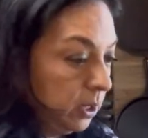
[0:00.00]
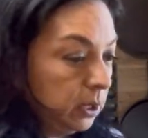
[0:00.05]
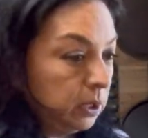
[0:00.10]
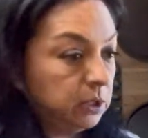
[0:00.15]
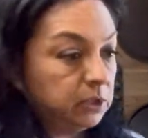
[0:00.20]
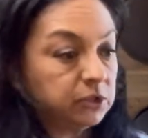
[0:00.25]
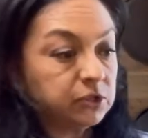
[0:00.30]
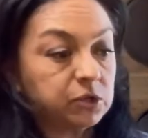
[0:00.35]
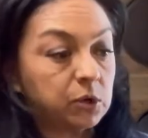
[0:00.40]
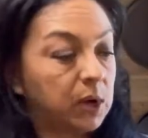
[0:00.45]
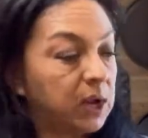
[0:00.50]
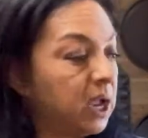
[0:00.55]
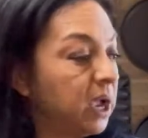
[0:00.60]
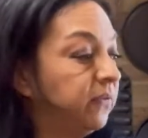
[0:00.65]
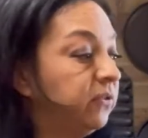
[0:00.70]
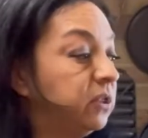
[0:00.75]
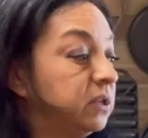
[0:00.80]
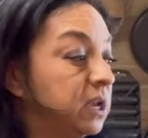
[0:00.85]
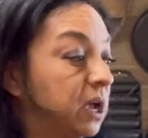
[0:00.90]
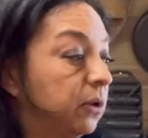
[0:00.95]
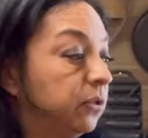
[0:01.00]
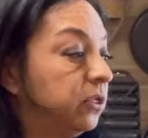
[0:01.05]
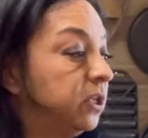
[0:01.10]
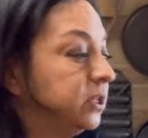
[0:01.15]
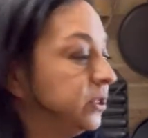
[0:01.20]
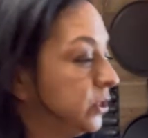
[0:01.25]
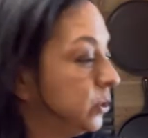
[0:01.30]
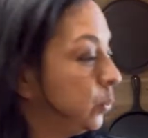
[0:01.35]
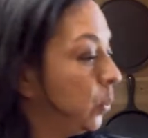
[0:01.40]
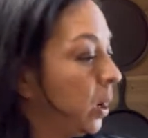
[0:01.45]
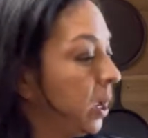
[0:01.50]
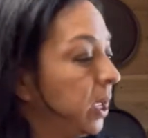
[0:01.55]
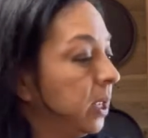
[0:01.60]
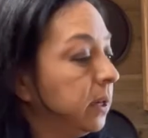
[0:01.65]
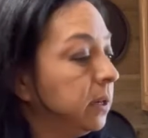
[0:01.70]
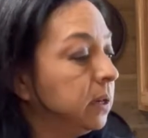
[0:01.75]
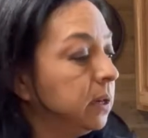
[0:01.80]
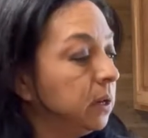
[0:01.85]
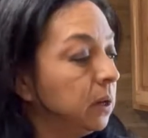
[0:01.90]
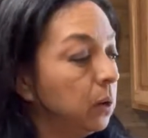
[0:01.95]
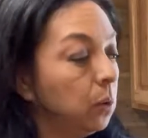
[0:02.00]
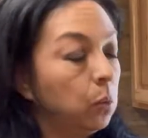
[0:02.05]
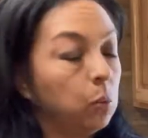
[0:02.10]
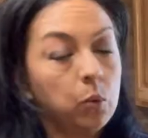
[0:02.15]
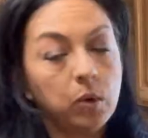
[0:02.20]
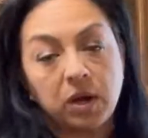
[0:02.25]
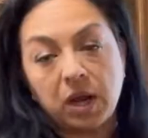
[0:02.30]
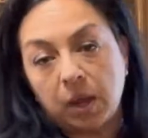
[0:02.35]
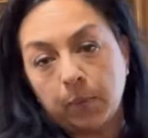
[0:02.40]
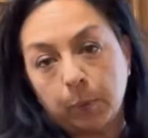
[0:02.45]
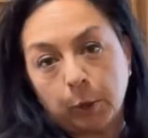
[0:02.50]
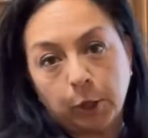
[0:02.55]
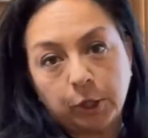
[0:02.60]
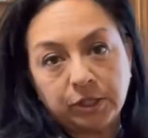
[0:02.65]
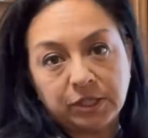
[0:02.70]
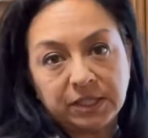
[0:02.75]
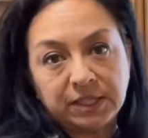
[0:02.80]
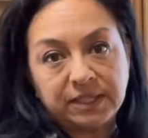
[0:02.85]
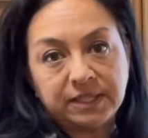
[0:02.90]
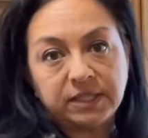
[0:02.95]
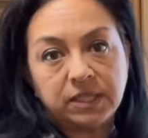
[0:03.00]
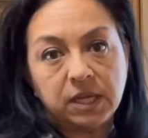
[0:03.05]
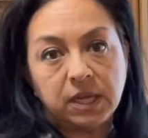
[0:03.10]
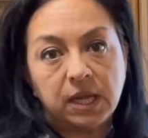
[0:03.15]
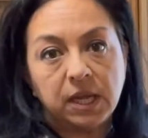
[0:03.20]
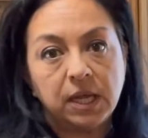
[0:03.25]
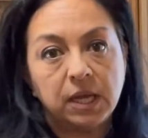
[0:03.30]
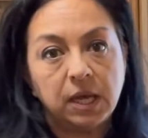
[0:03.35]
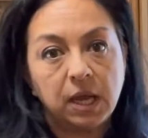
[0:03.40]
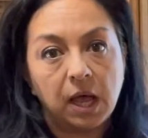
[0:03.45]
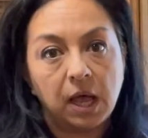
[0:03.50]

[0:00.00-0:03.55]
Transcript: So I have, now this one, when I purchased it,